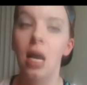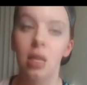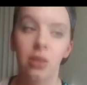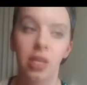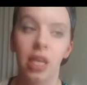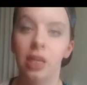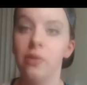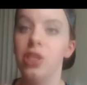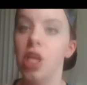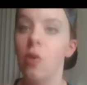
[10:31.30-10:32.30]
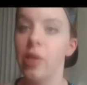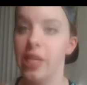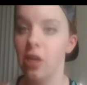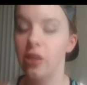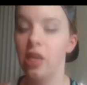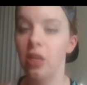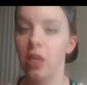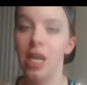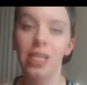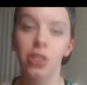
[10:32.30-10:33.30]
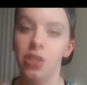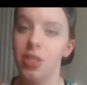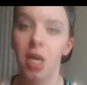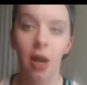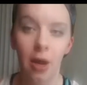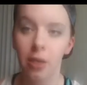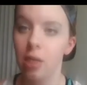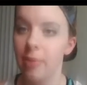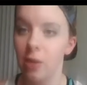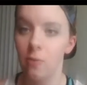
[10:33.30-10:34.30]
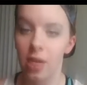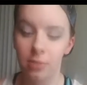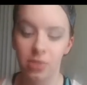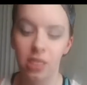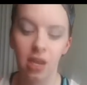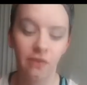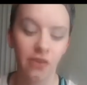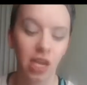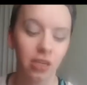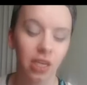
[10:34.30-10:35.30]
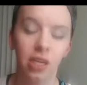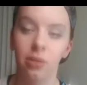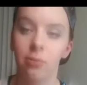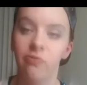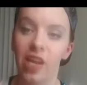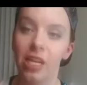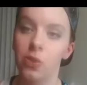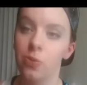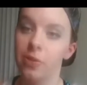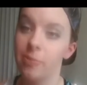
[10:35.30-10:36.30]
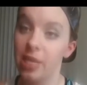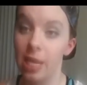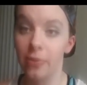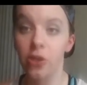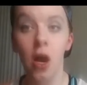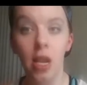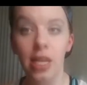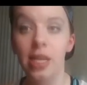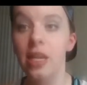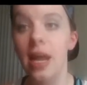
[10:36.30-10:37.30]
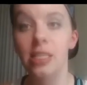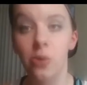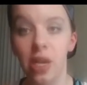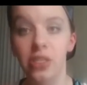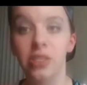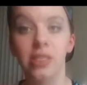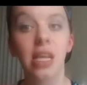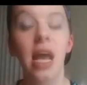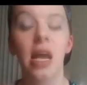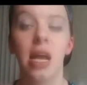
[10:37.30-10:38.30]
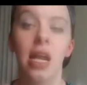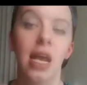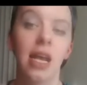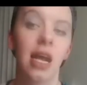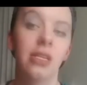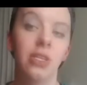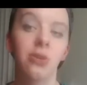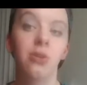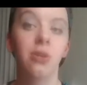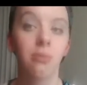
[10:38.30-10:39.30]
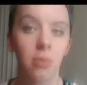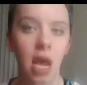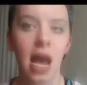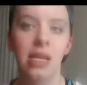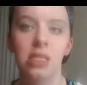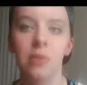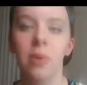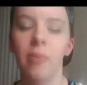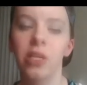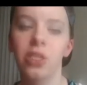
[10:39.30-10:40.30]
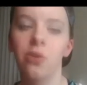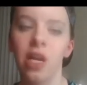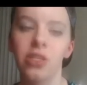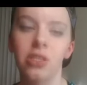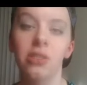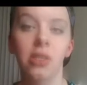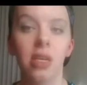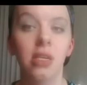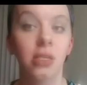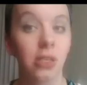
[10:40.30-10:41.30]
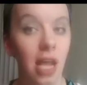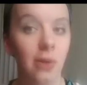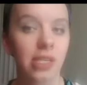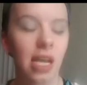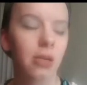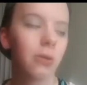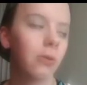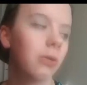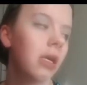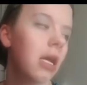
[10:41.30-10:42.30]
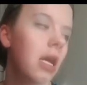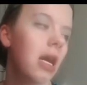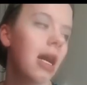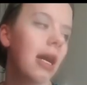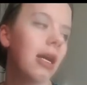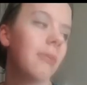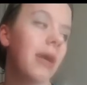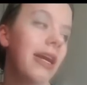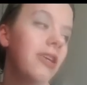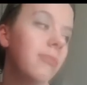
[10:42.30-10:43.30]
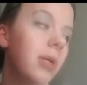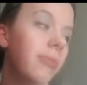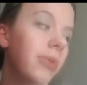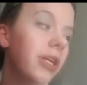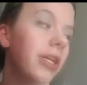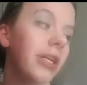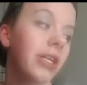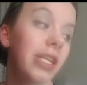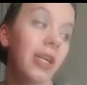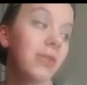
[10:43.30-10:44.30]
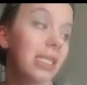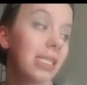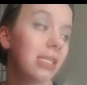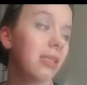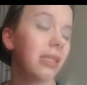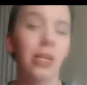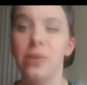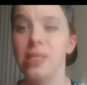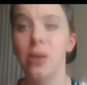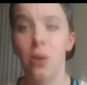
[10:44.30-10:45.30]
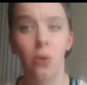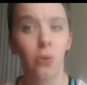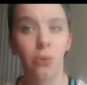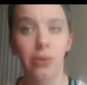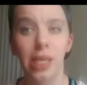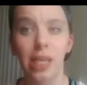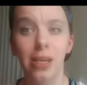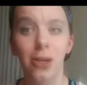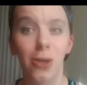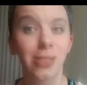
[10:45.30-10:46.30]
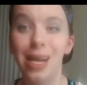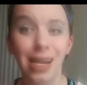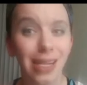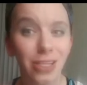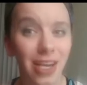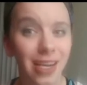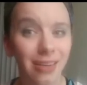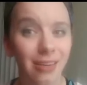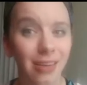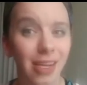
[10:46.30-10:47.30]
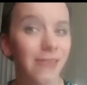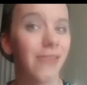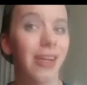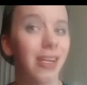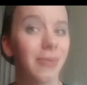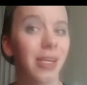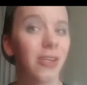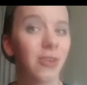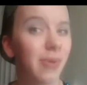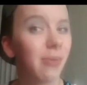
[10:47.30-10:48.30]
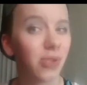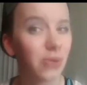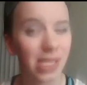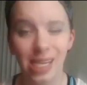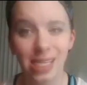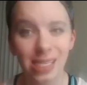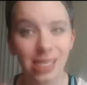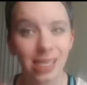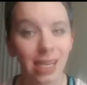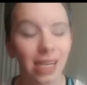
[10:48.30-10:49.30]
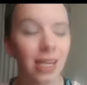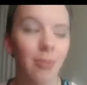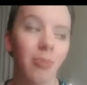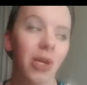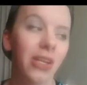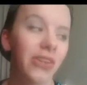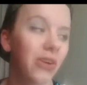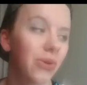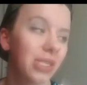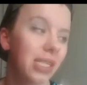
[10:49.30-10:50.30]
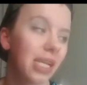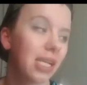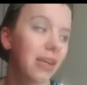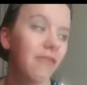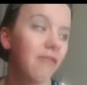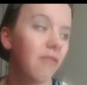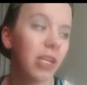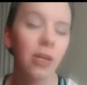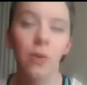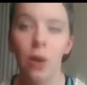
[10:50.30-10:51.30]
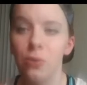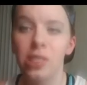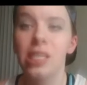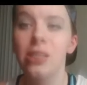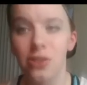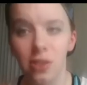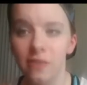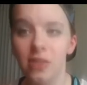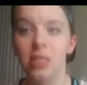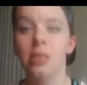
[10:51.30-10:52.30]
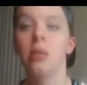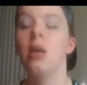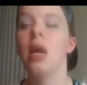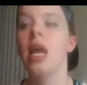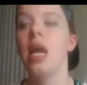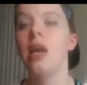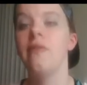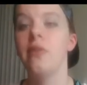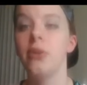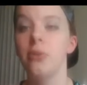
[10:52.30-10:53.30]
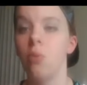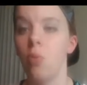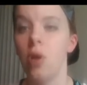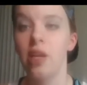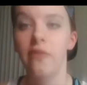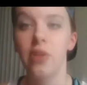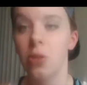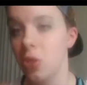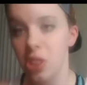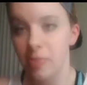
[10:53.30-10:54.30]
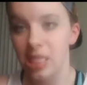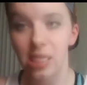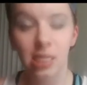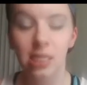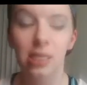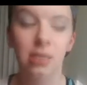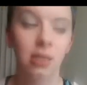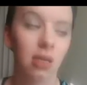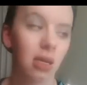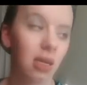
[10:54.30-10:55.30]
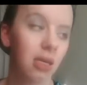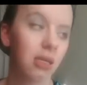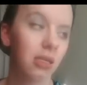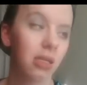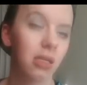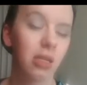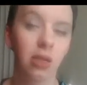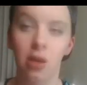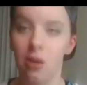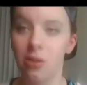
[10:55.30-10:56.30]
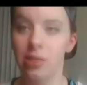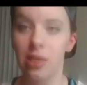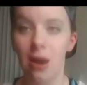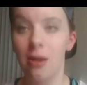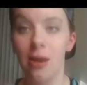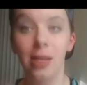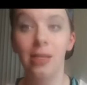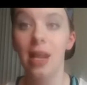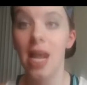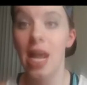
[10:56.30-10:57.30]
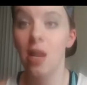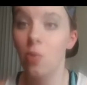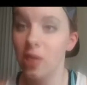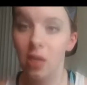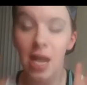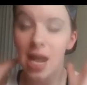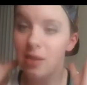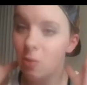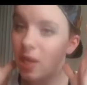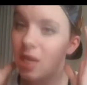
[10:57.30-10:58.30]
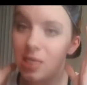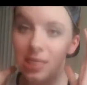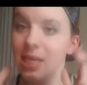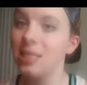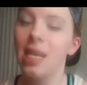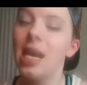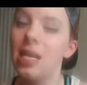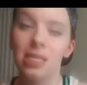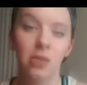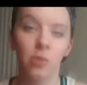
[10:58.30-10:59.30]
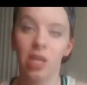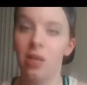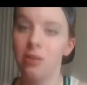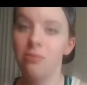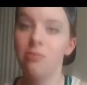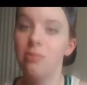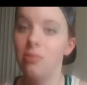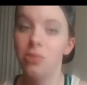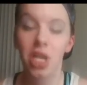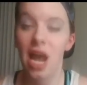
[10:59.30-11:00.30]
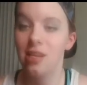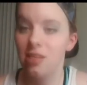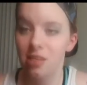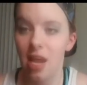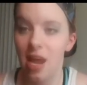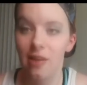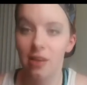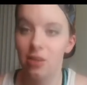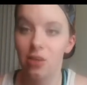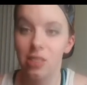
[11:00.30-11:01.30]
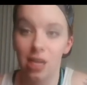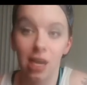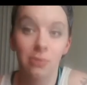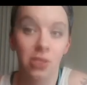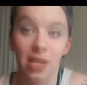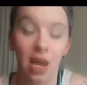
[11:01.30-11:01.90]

the Hillywood Show would get on there a lot and just talk about random stuff, and then fans would be able to call in and ask questions, and I got to ask them a bunch of questions, so that was kind of cool. I remember there's this old thing called Tiny Chat, if anybody remembers what that is, but there was like a video hosting service, and for one of the Christmases, the girls got on and we all had to wear Santa hats and we all chatted and had a good time, so that